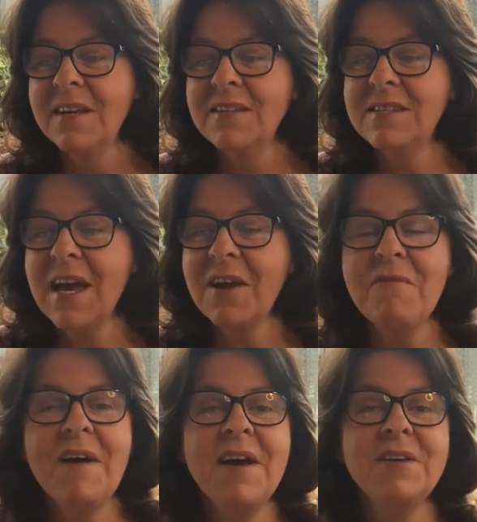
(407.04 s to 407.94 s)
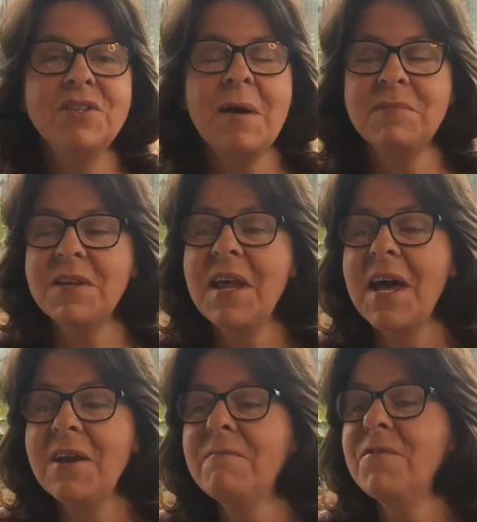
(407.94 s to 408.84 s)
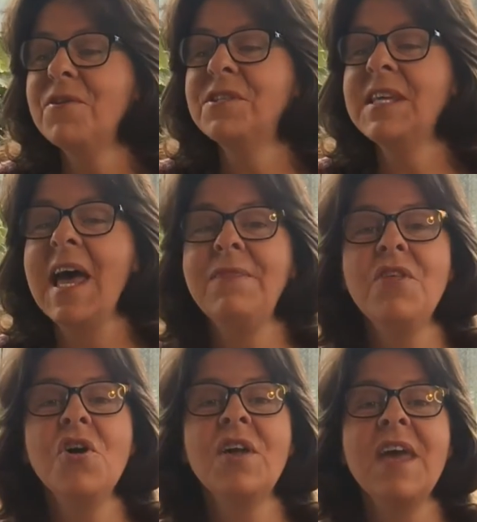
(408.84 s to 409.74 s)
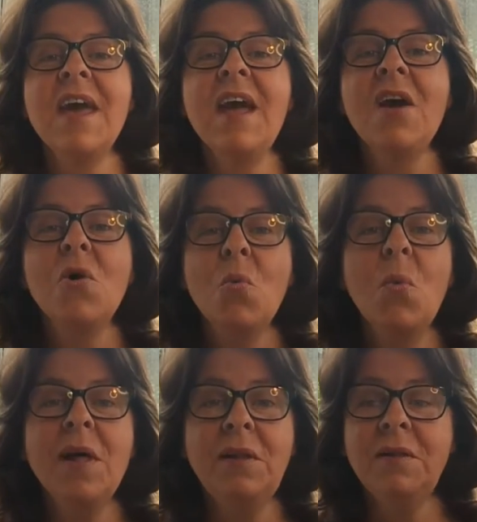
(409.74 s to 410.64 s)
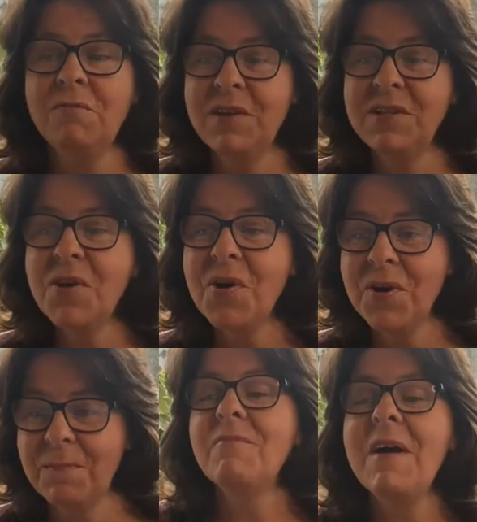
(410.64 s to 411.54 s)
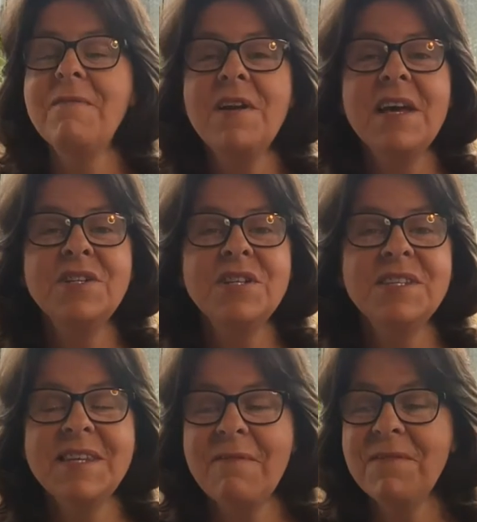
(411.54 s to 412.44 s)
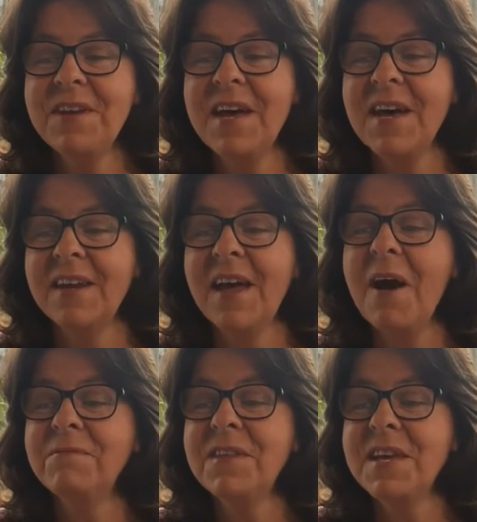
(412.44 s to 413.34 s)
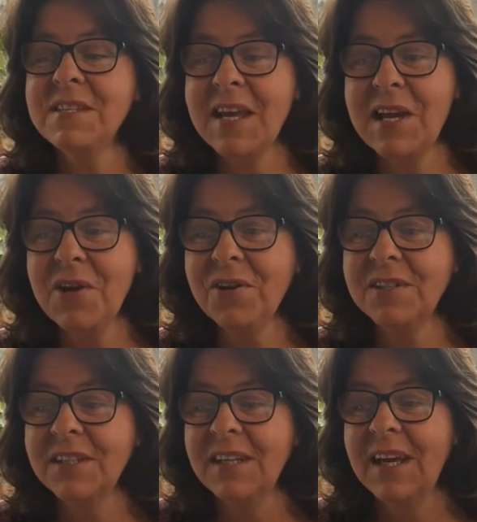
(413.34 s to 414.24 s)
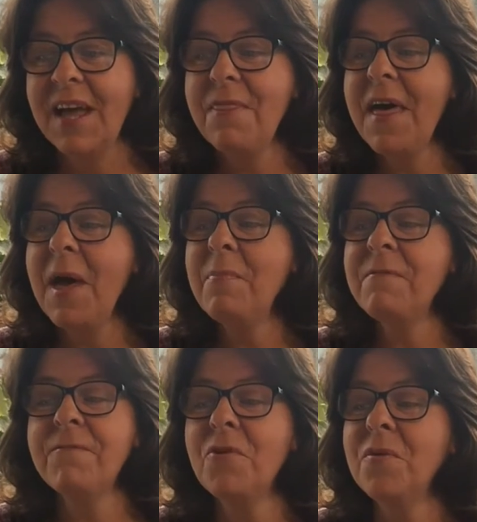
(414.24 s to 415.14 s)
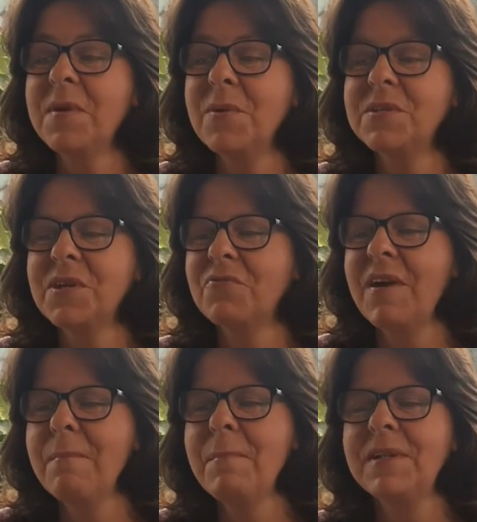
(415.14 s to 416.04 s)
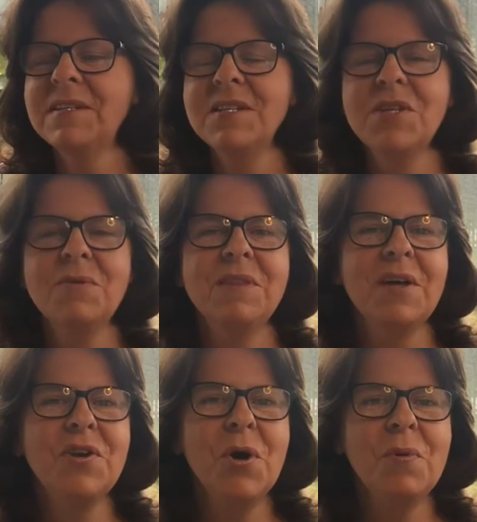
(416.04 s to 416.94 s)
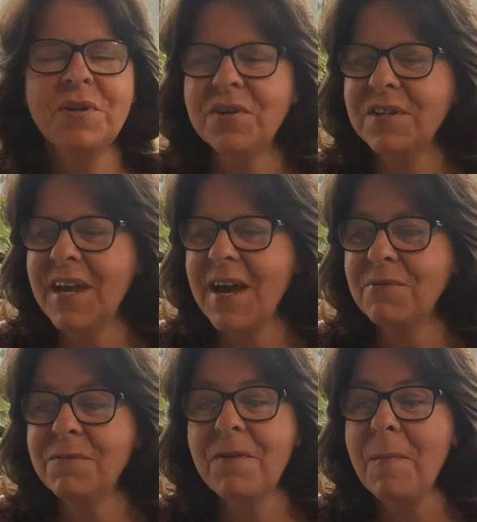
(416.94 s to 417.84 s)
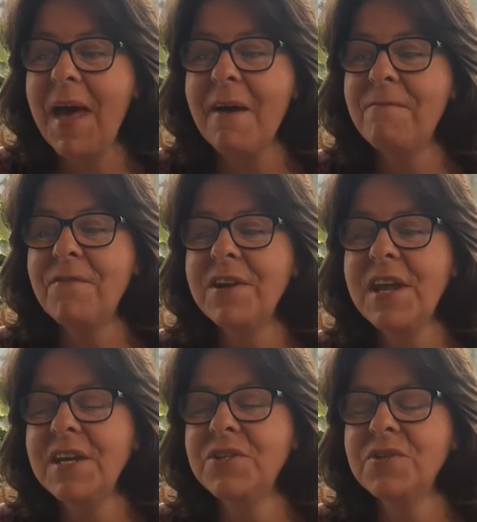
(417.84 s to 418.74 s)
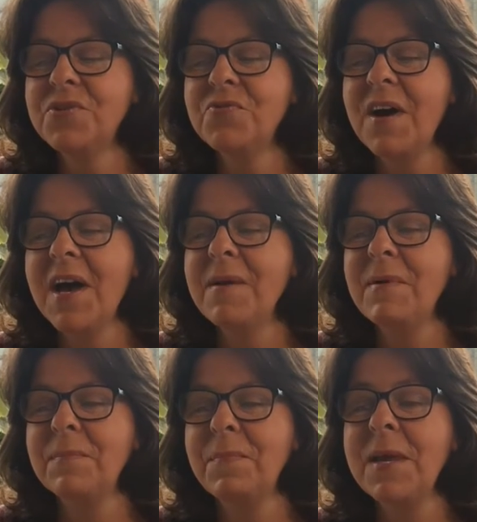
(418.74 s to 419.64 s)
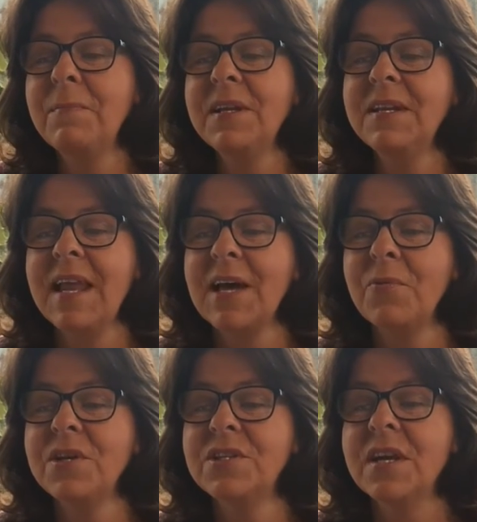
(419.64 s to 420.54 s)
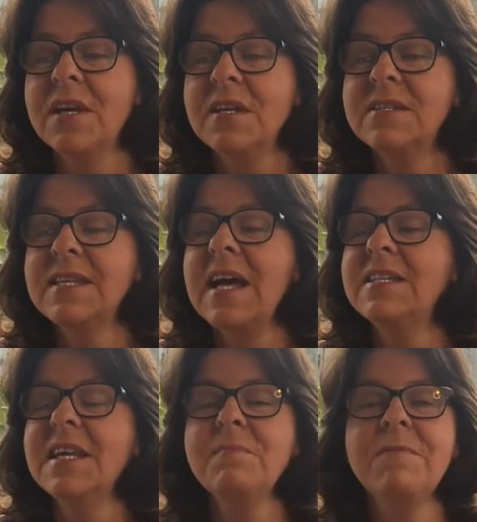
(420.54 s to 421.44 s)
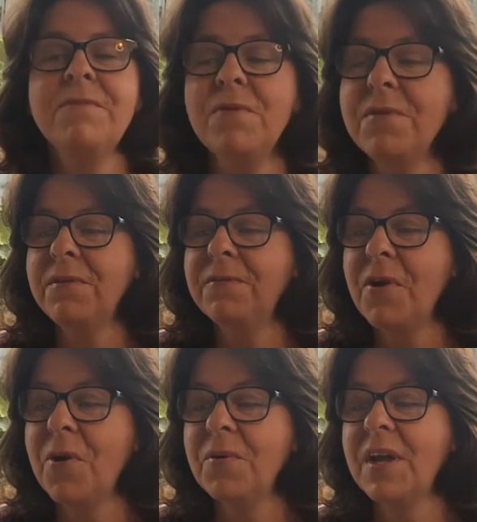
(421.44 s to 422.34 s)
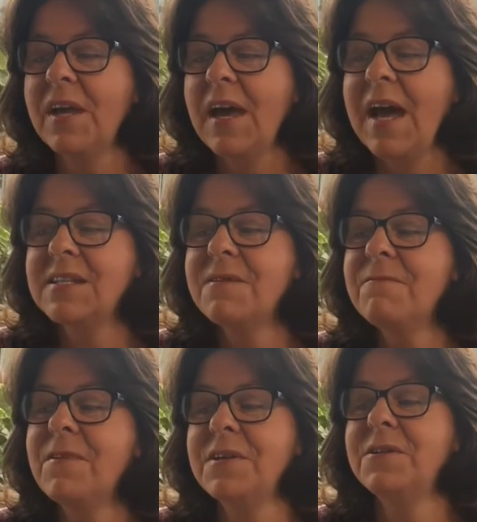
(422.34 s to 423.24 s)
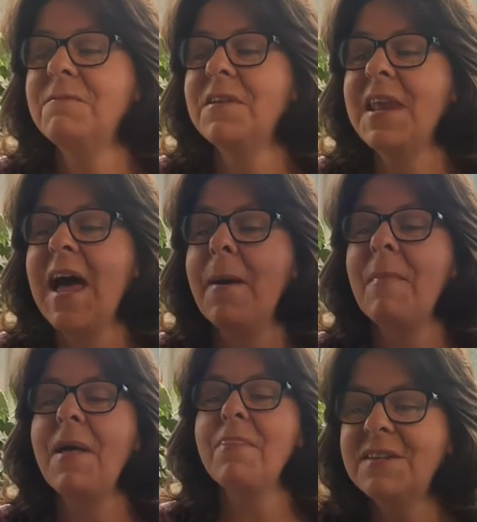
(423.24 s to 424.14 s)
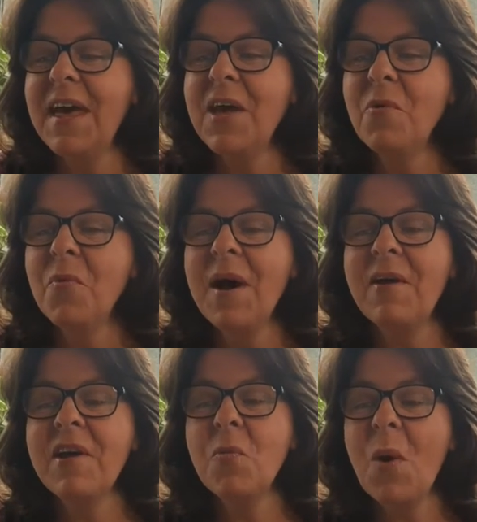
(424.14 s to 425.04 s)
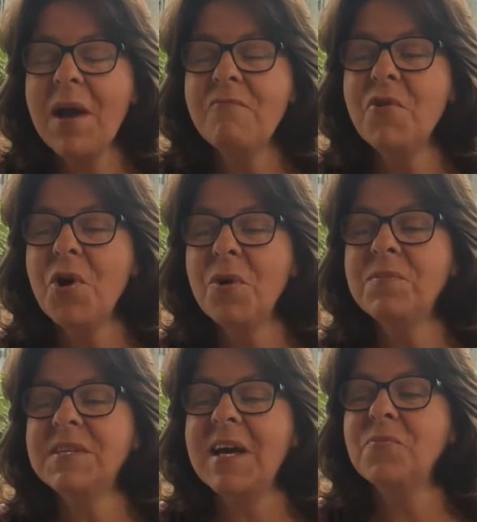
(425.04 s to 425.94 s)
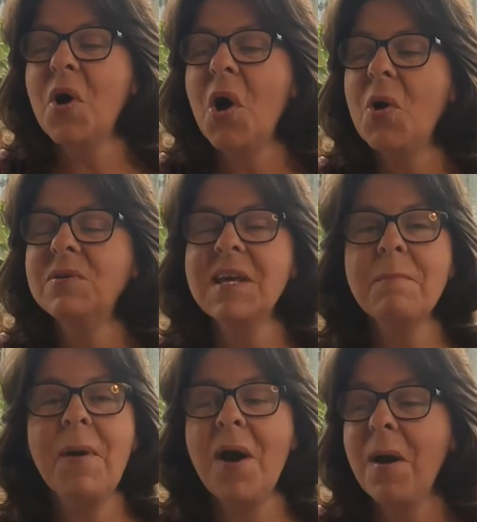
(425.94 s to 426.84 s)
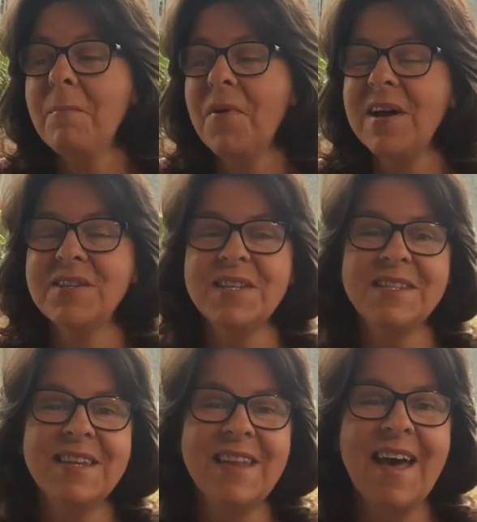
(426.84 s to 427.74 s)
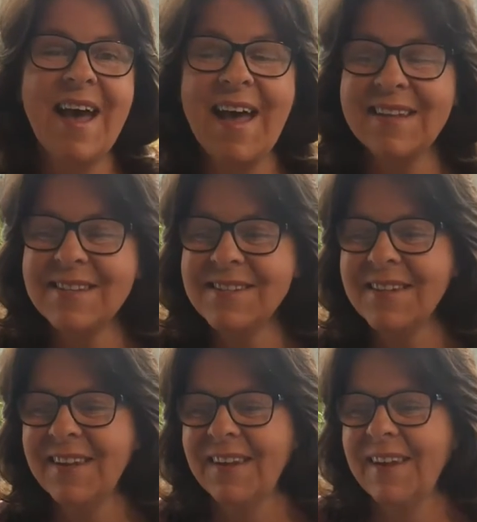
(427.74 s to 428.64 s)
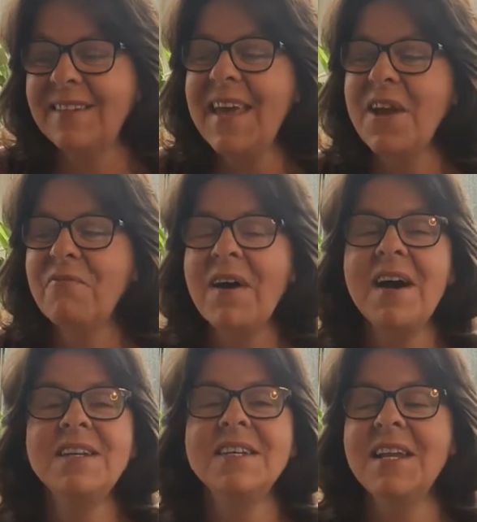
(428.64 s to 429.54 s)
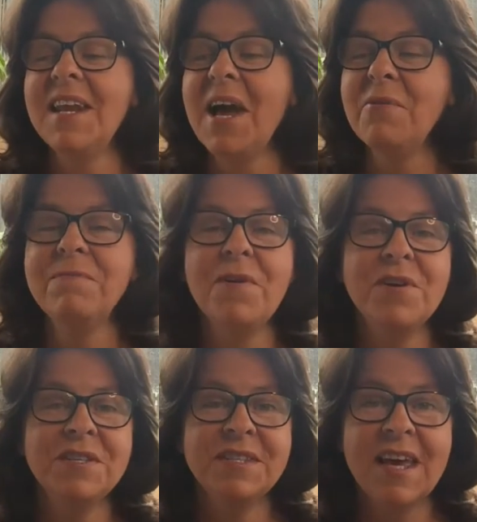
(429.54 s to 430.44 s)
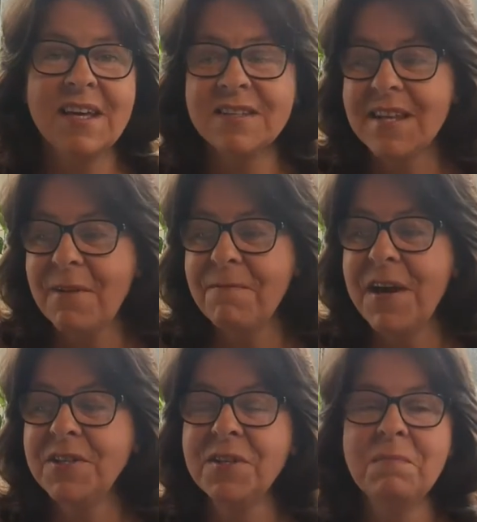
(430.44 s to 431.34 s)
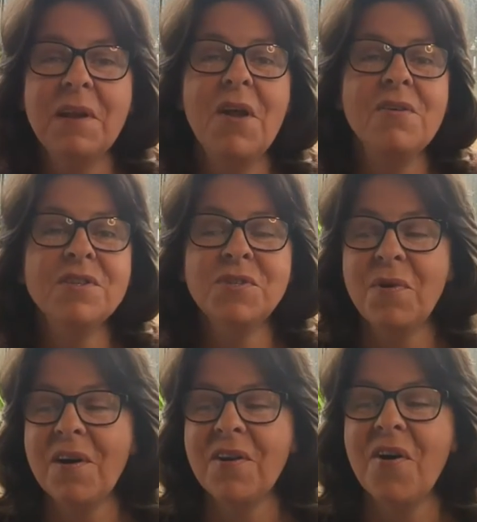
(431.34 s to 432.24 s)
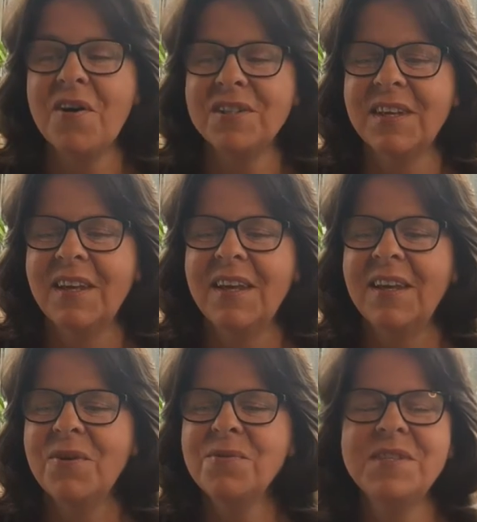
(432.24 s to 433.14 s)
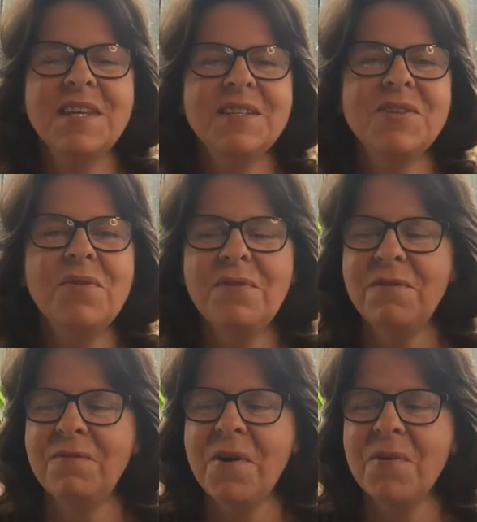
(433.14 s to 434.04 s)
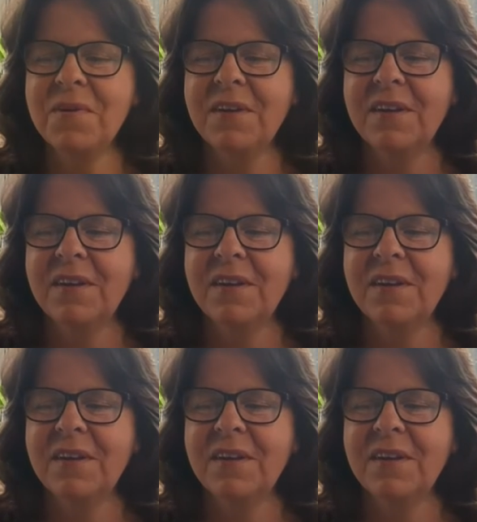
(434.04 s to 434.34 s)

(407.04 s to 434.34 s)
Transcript: Zechariah chapter 9 and verse 10, the king will return. Revelation 7:9, after this I looked, and there before me was a great multitude that no one could count, from every nation, tribe, and people and language, standing before throne and in front of the Lamb. And they were wearing white robes and were holding palm branches in their hands. And they cried in a loud voice, saying, "Salvation belongs to our God, who sits on the throne,